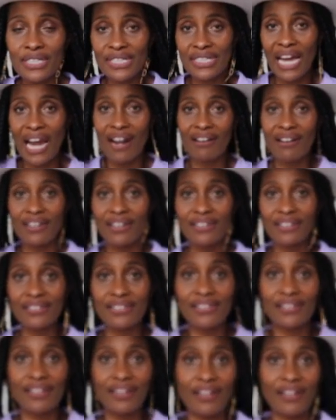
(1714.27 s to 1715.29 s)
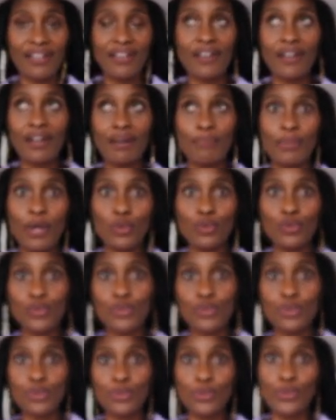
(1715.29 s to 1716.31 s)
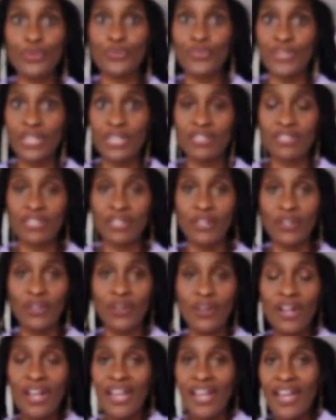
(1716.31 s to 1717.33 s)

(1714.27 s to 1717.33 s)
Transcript: Zara's about two, three years ago.